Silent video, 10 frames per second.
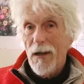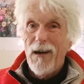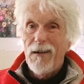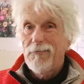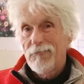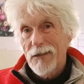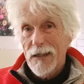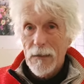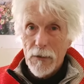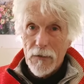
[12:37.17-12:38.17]
I'll
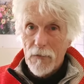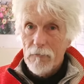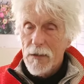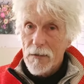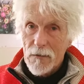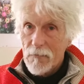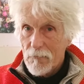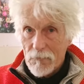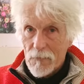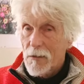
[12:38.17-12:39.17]
take a bit of a risk
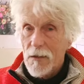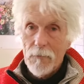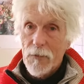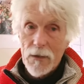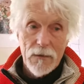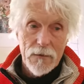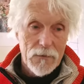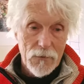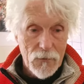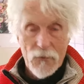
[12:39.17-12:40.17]
and come down to
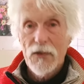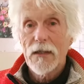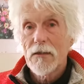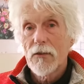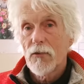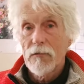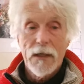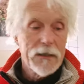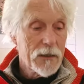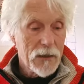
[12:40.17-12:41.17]
sort of 60th or an
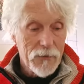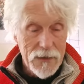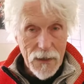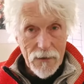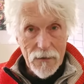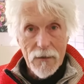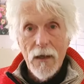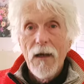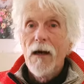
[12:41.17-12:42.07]
80th of a second.